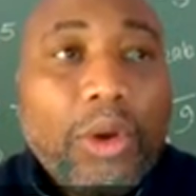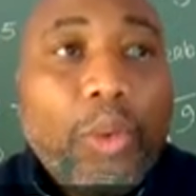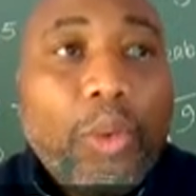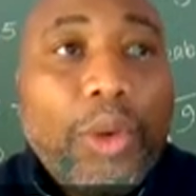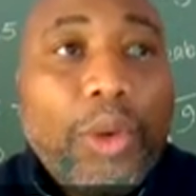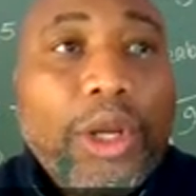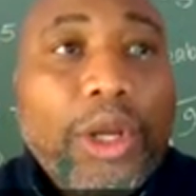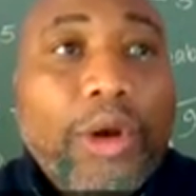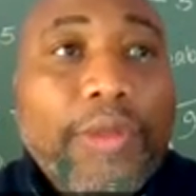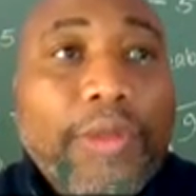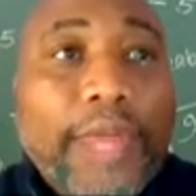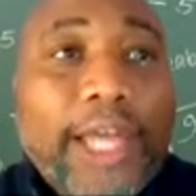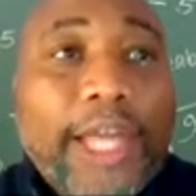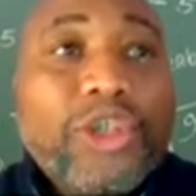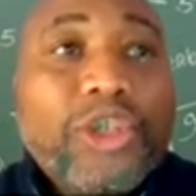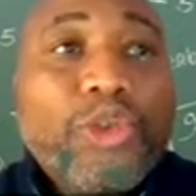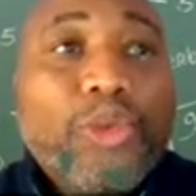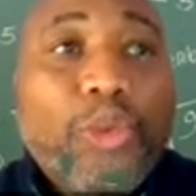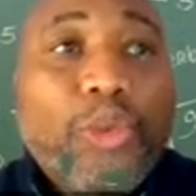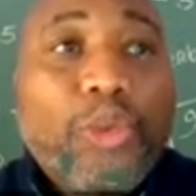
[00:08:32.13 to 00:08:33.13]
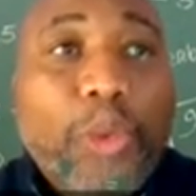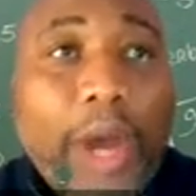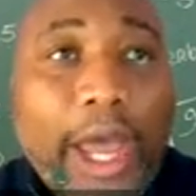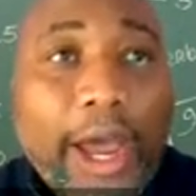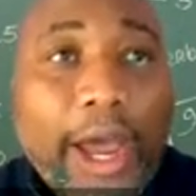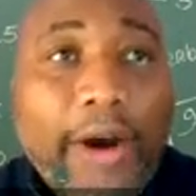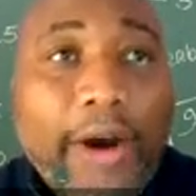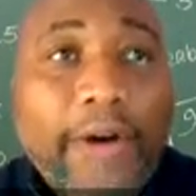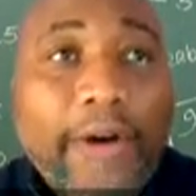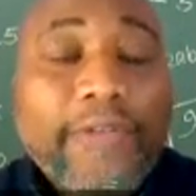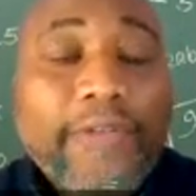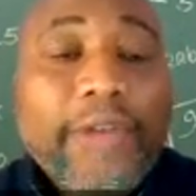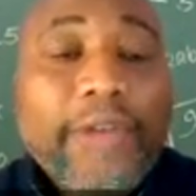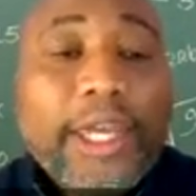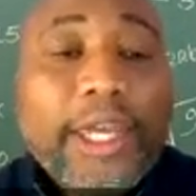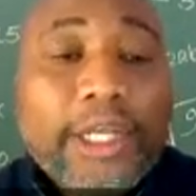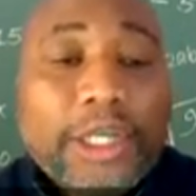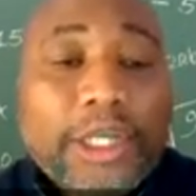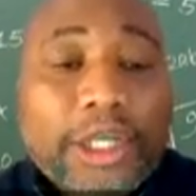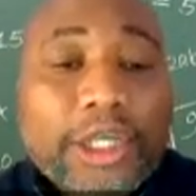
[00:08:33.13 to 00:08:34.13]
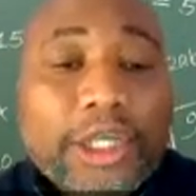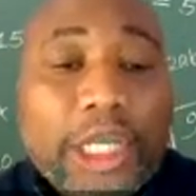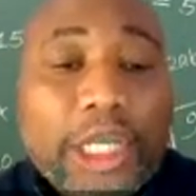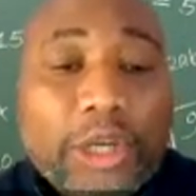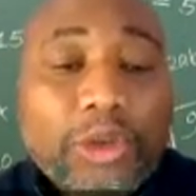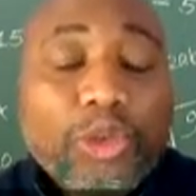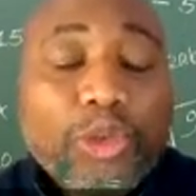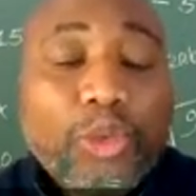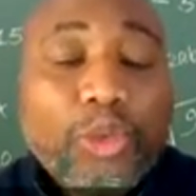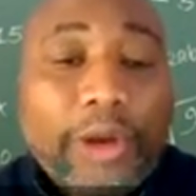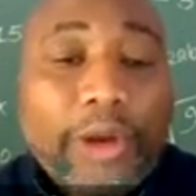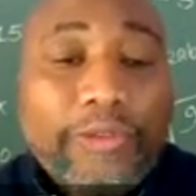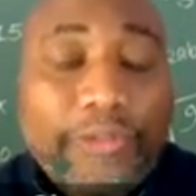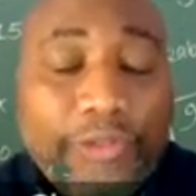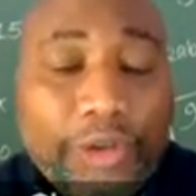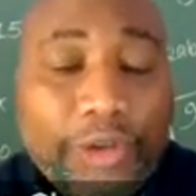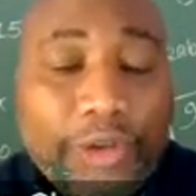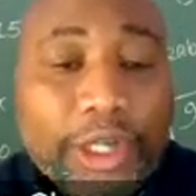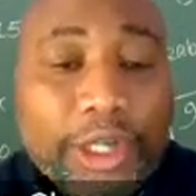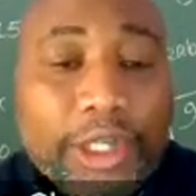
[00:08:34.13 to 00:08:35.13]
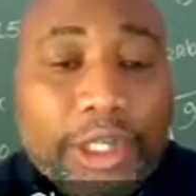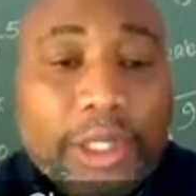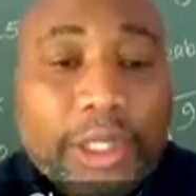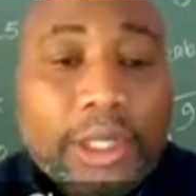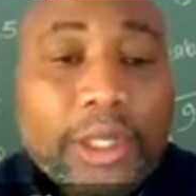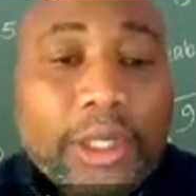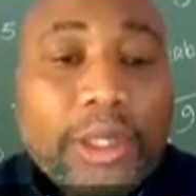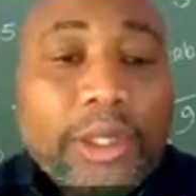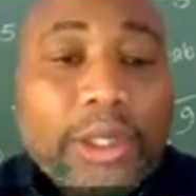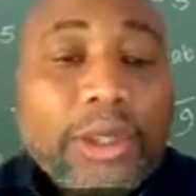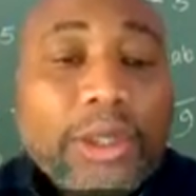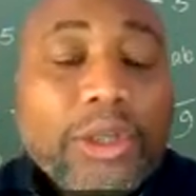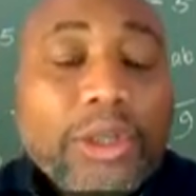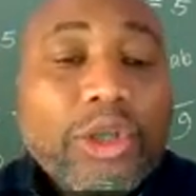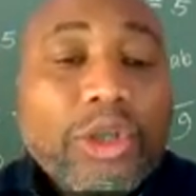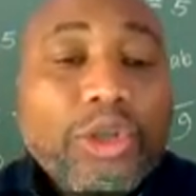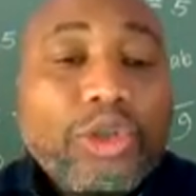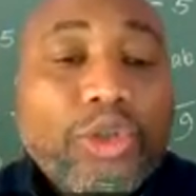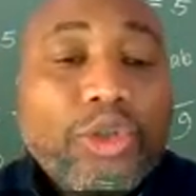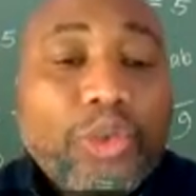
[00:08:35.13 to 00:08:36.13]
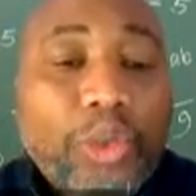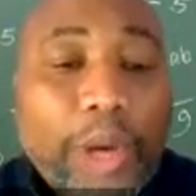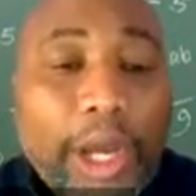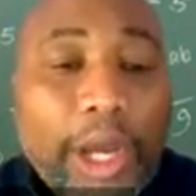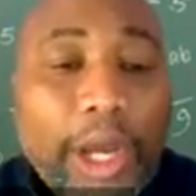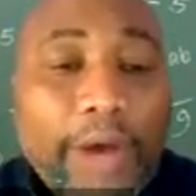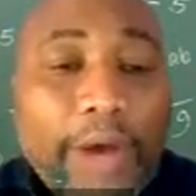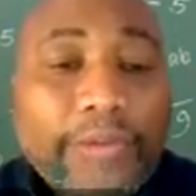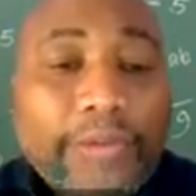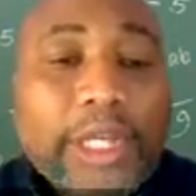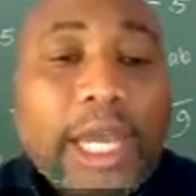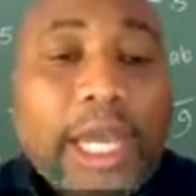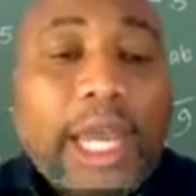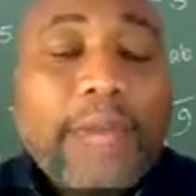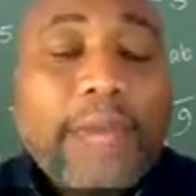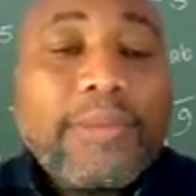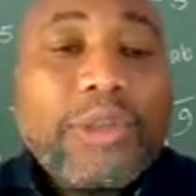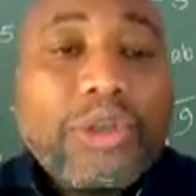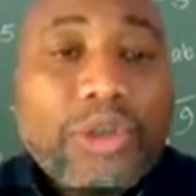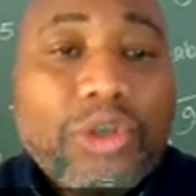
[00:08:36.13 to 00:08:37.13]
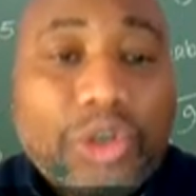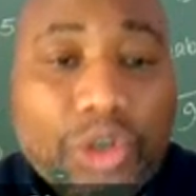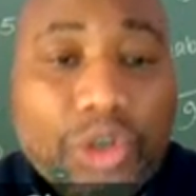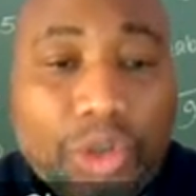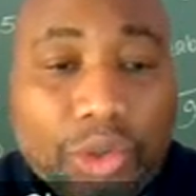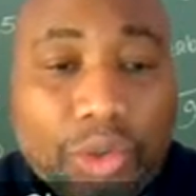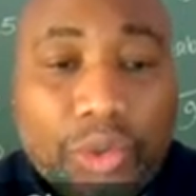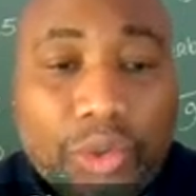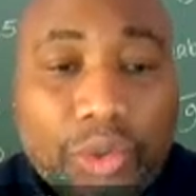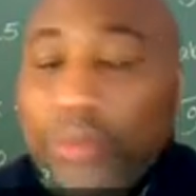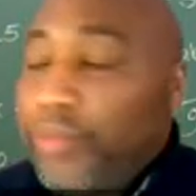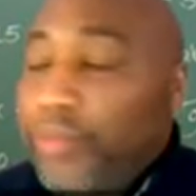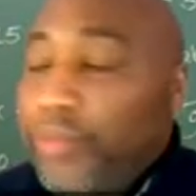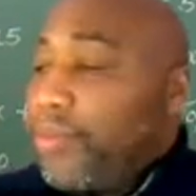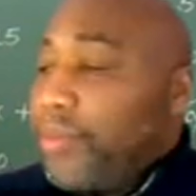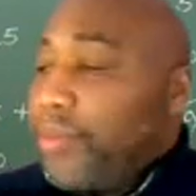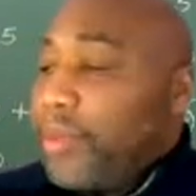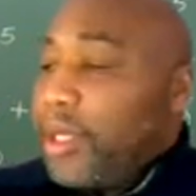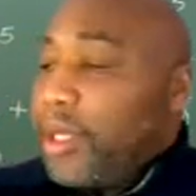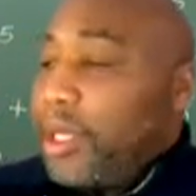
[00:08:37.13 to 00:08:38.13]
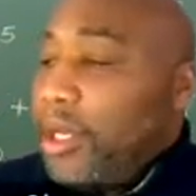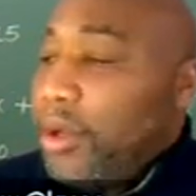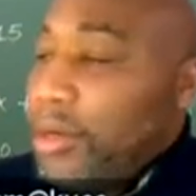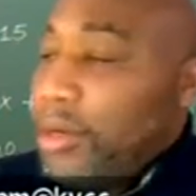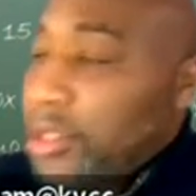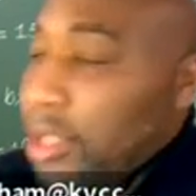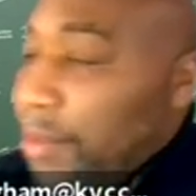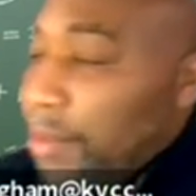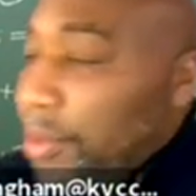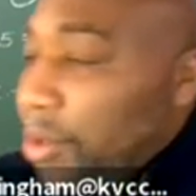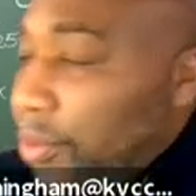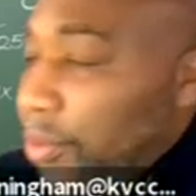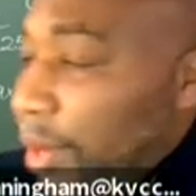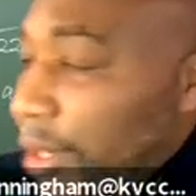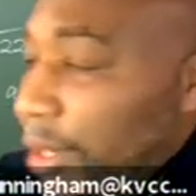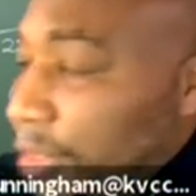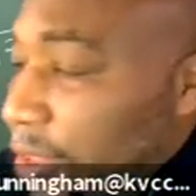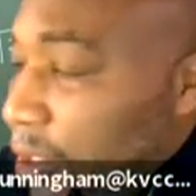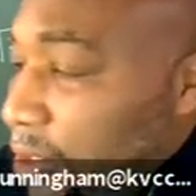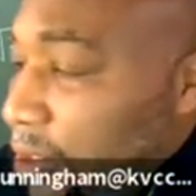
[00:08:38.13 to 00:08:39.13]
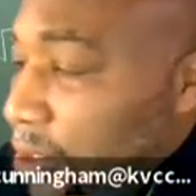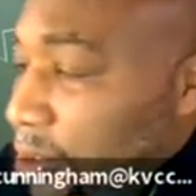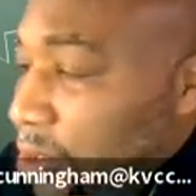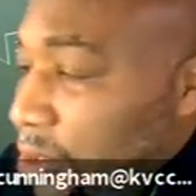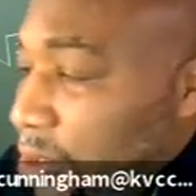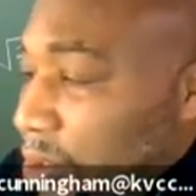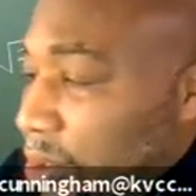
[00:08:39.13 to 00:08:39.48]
We know that 12 inches equals 1 foot. So 12 times 2, and notice how I'm going to write this.